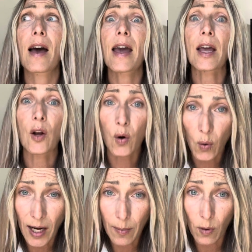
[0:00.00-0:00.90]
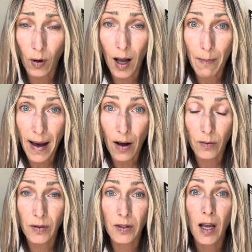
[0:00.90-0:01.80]
incredible
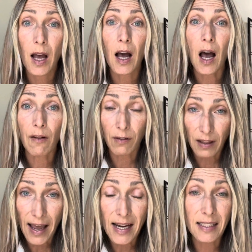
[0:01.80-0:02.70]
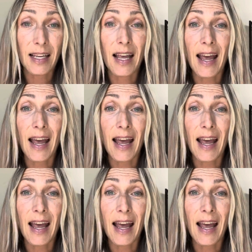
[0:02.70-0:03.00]
amounts of light